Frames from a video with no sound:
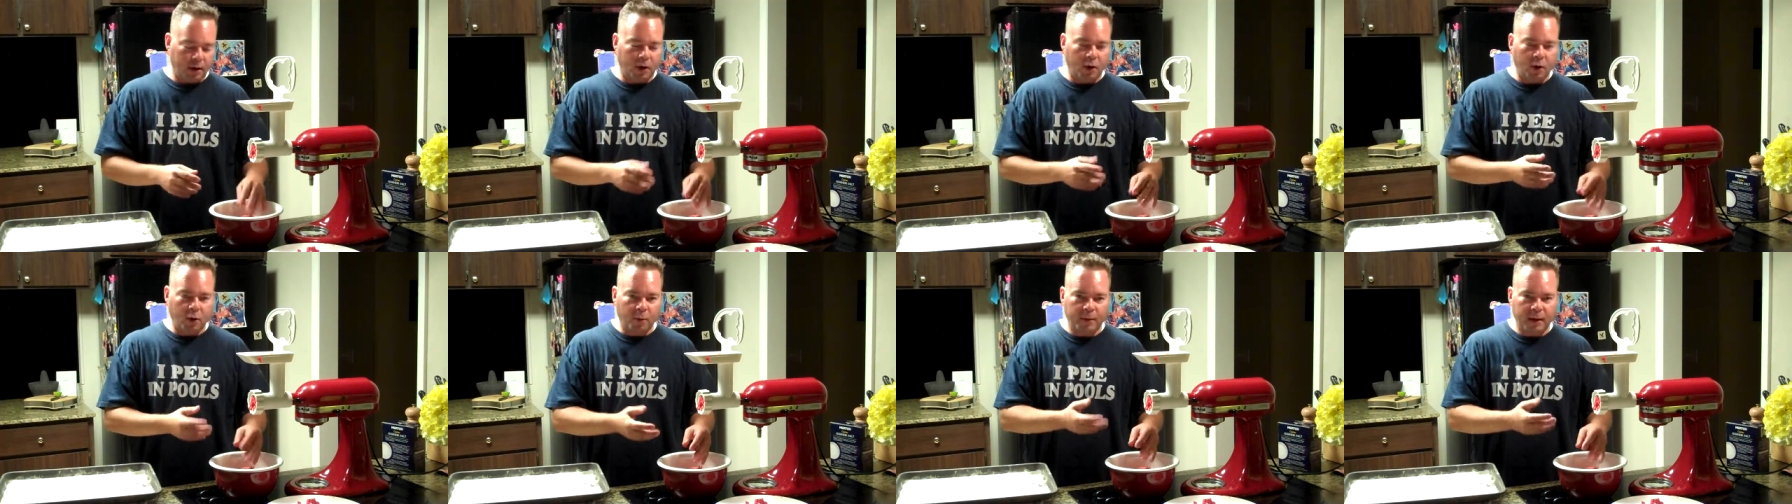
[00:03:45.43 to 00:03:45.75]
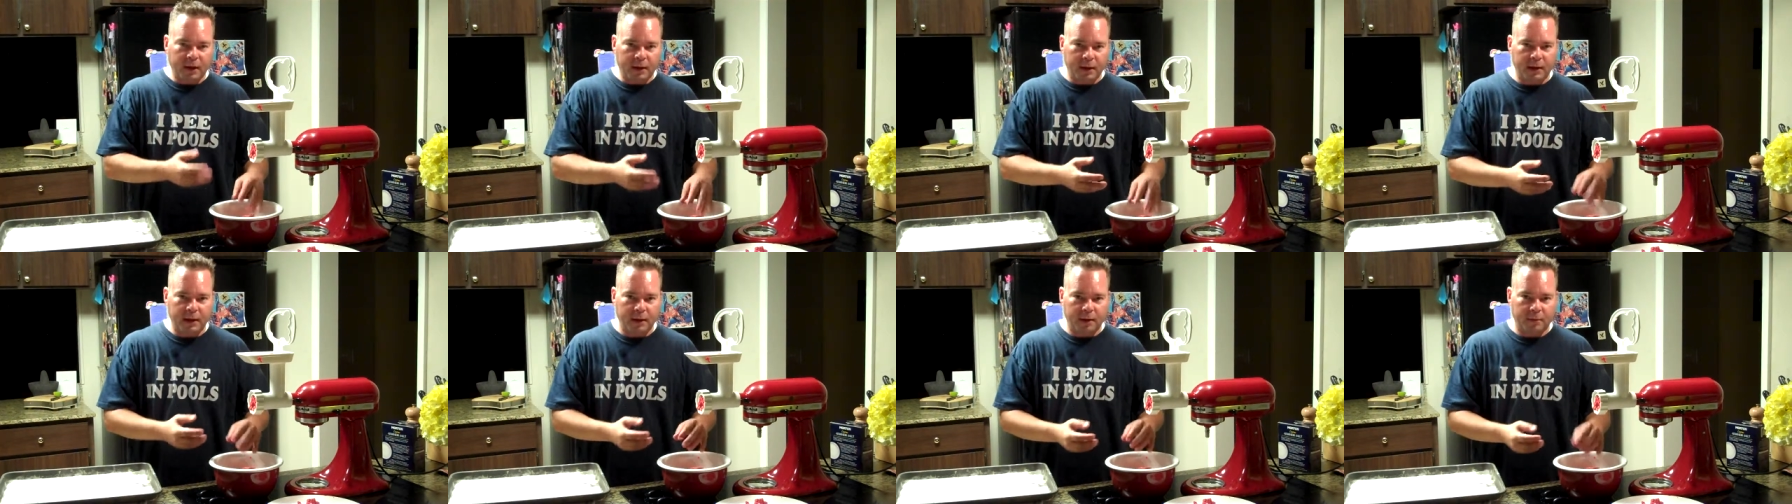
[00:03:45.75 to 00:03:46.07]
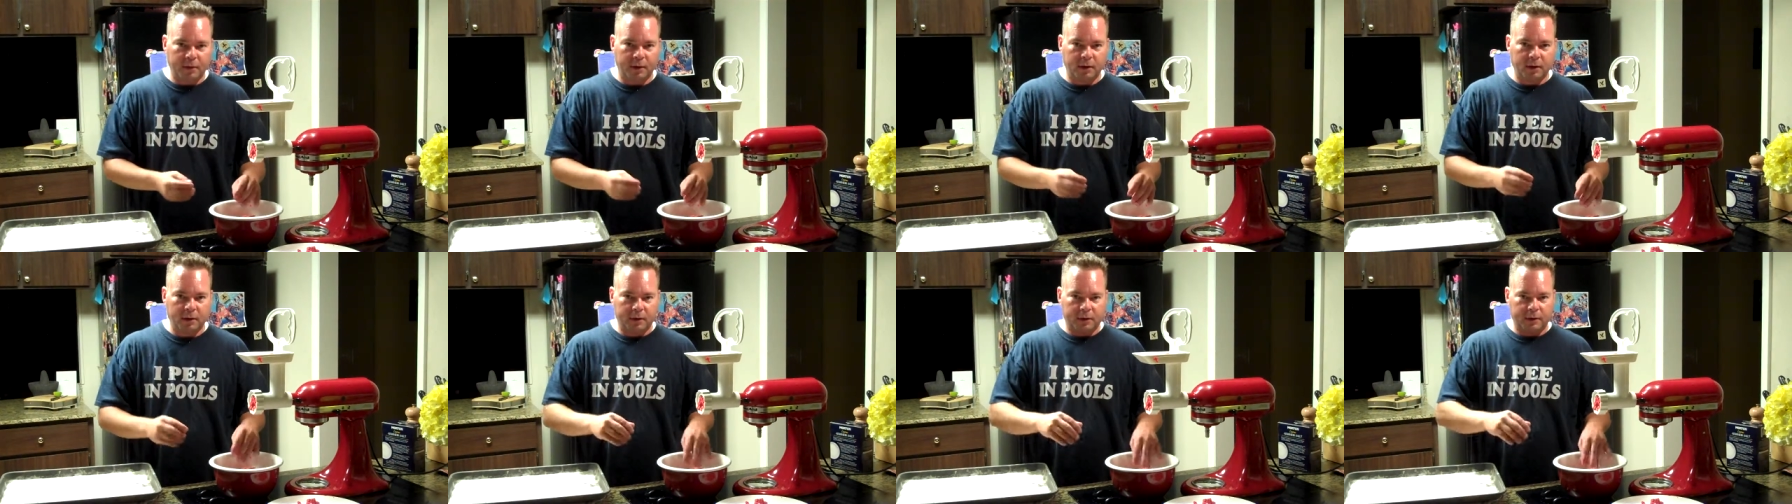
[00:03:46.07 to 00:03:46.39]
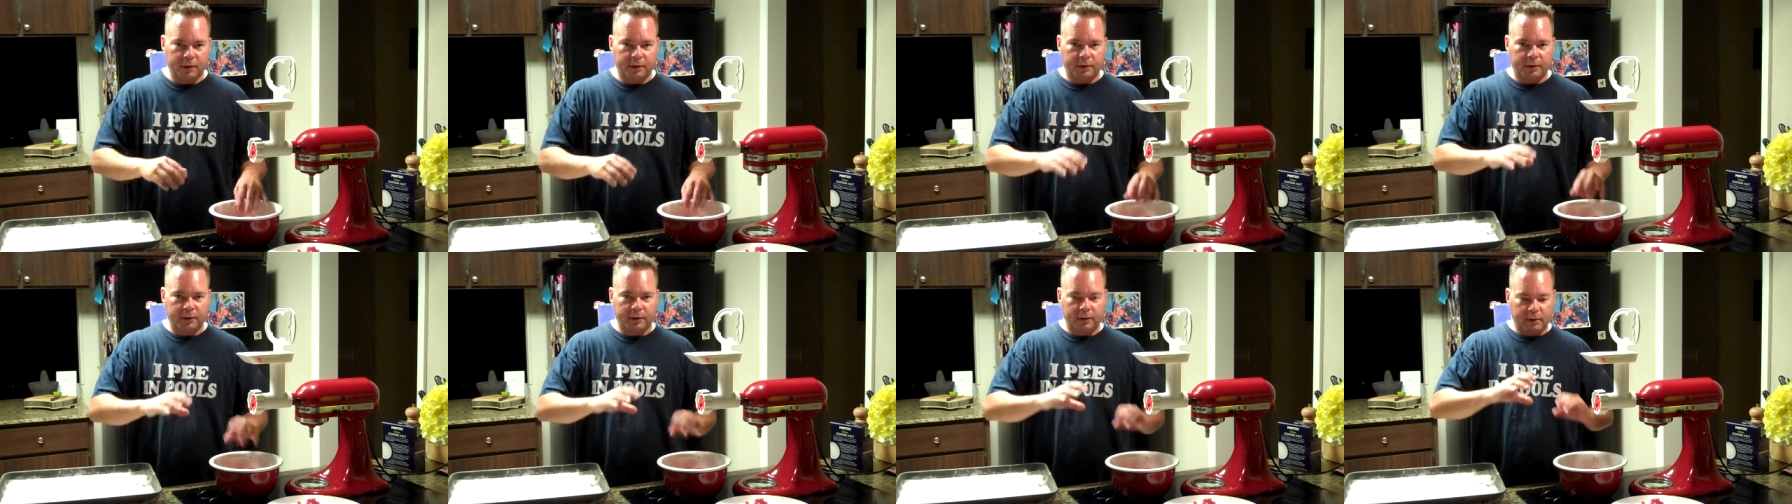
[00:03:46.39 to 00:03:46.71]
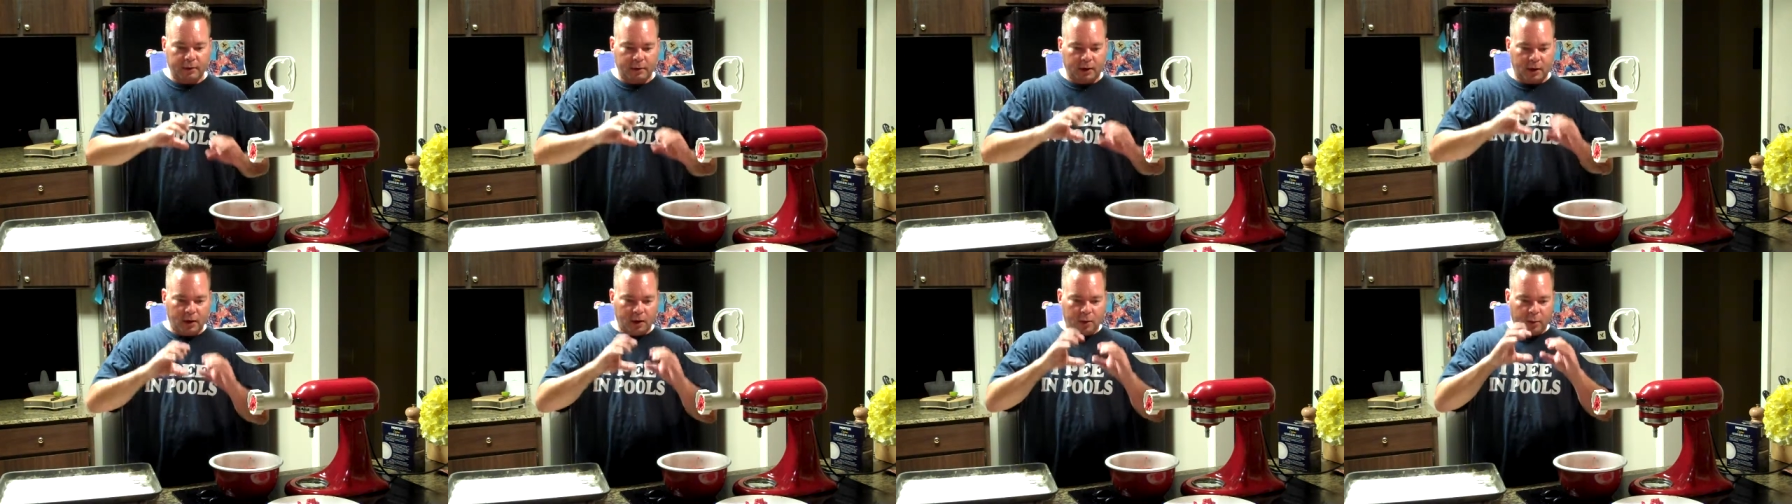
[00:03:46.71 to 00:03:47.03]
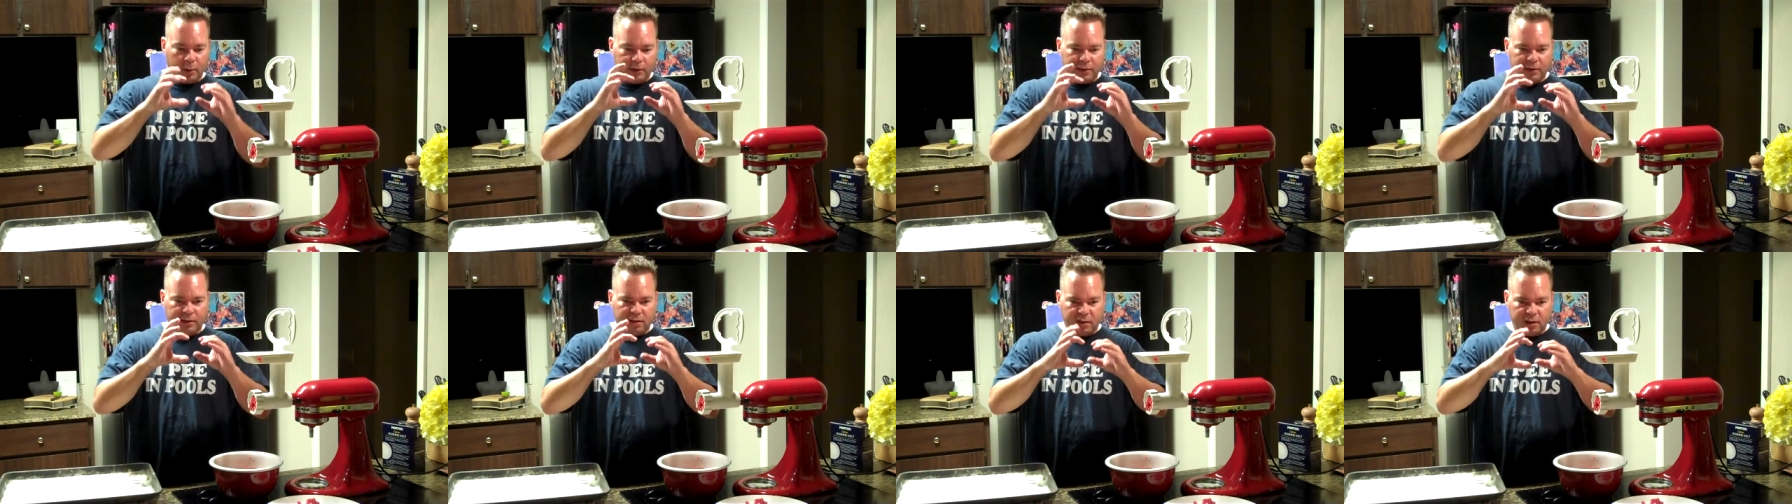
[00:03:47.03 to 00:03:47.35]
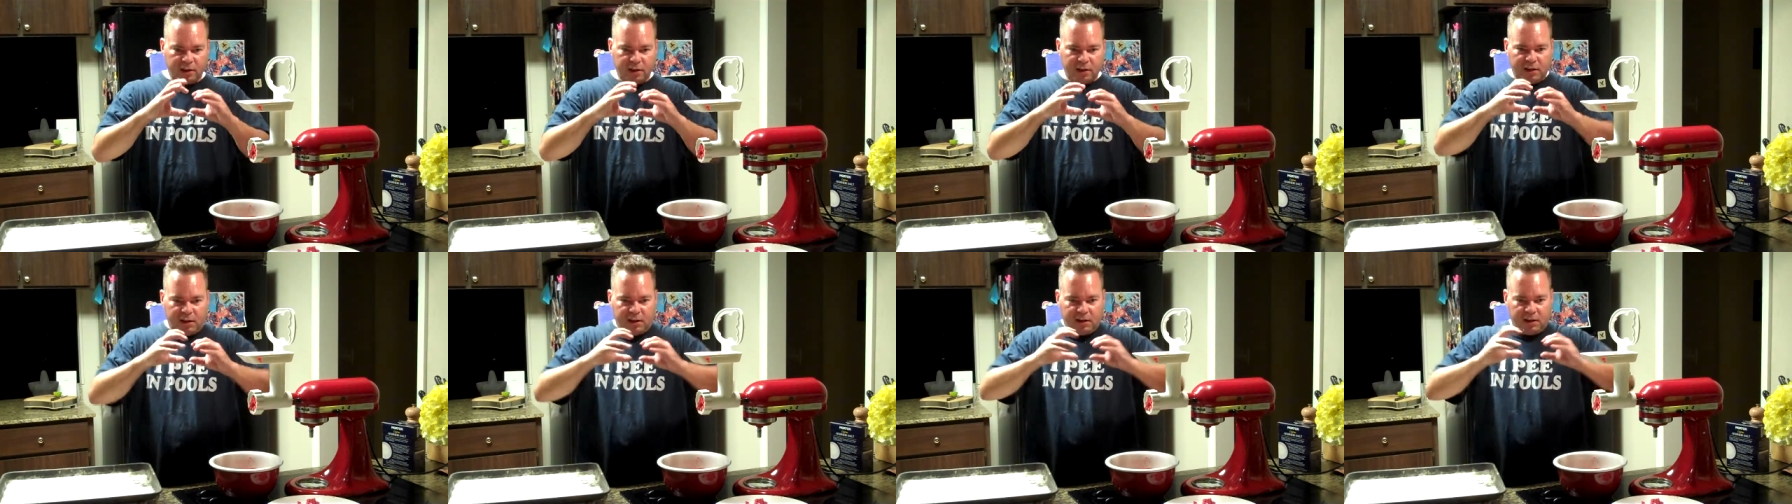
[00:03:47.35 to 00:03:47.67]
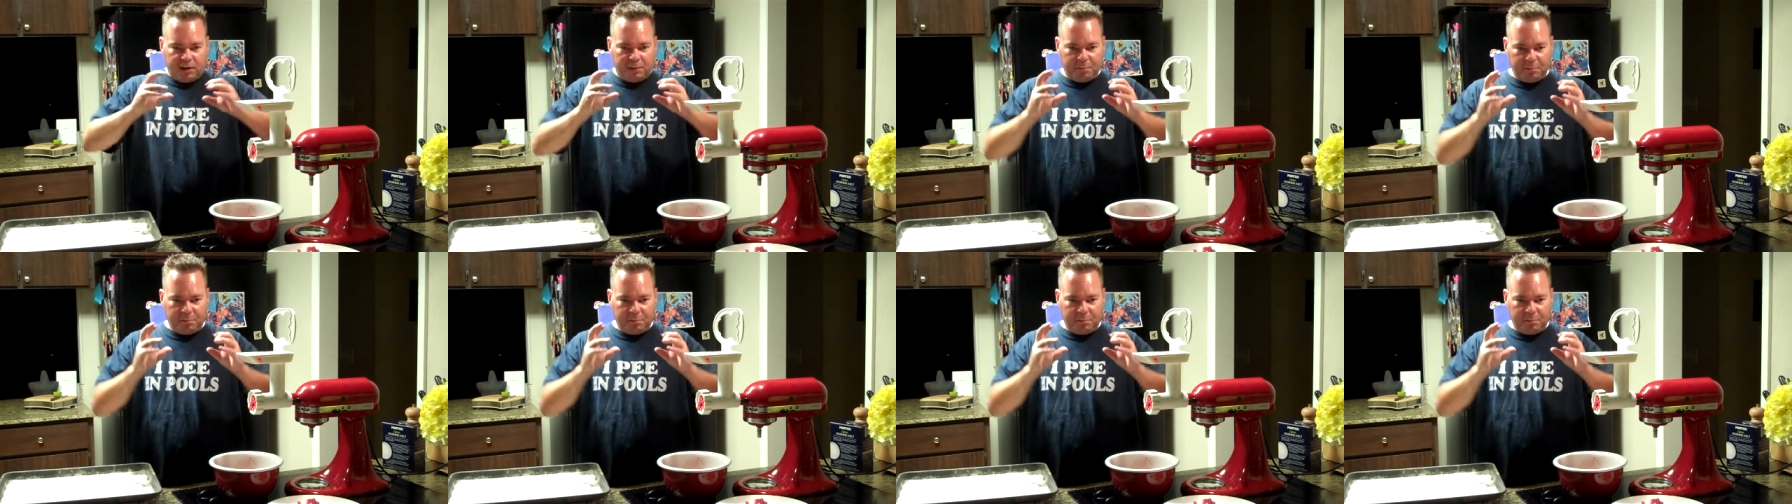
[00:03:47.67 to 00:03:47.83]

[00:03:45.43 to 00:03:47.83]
Homemade hamburgers are always thick